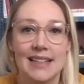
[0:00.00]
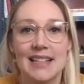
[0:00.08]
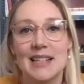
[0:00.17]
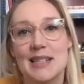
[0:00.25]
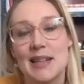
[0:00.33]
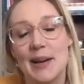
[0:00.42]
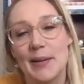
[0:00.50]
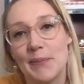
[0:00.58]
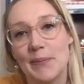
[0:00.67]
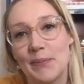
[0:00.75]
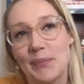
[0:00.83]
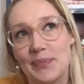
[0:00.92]
So,
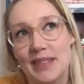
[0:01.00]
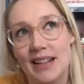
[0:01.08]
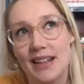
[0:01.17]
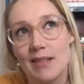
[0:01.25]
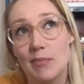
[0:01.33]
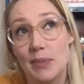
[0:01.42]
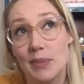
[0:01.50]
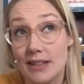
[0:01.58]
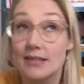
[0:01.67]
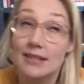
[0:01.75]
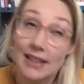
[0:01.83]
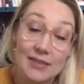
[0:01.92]
um,
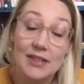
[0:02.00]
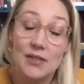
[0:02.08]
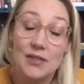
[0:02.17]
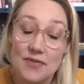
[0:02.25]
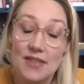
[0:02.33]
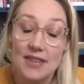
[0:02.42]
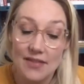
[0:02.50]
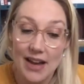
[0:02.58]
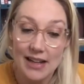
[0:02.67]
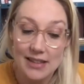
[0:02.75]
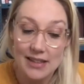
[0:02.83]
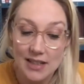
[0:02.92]
but you know, the the
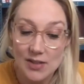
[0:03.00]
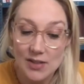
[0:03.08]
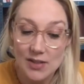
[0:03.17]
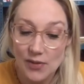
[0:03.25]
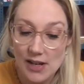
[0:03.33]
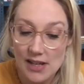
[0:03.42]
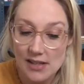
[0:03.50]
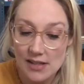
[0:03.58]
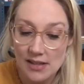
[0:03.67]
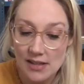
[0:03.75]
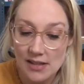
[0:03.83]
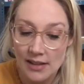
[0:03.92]
fact that it's free is
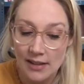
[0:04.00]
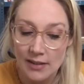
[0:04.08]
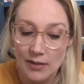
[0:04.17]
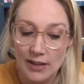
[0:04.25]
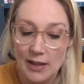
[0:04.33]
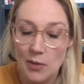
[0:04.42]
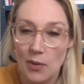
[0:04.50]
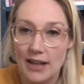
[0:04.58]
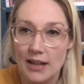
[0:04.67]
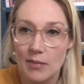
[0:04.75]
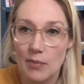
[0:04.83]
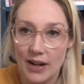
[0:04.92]
really quite
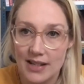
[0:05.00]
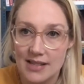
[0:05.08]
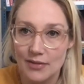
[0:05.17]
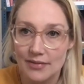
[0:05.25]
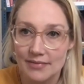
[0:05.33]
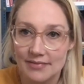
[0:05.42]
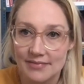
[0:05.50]
impressive